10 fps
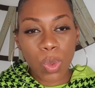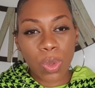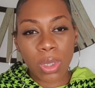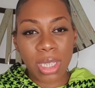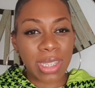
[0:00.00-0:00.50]

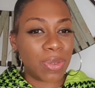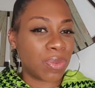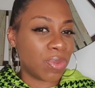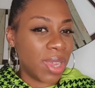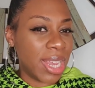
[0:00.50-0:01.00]
does it
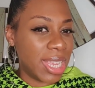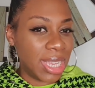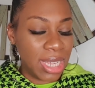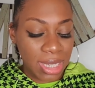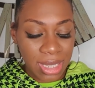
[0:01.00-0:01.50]

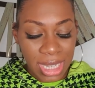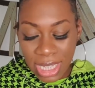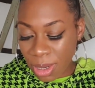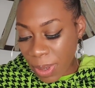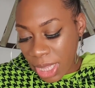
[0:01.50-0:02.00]
really need
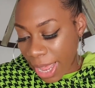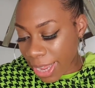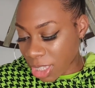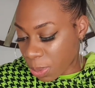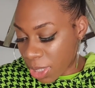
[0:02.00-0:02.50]
to be that
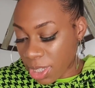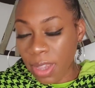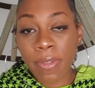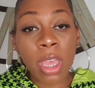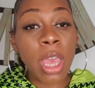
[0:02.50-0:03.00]

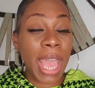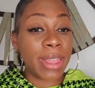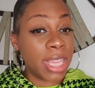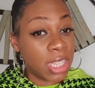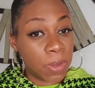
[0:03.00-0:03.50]
expensive?
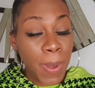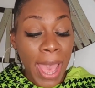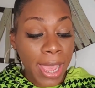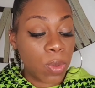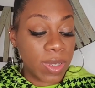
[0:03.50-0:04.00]
And this
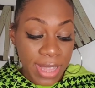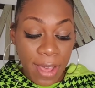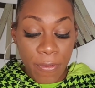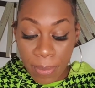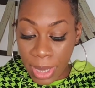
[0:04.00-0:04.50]
bag was
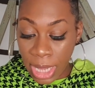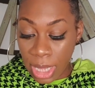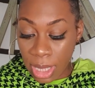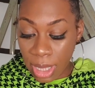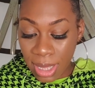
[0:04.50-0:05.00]
that for me.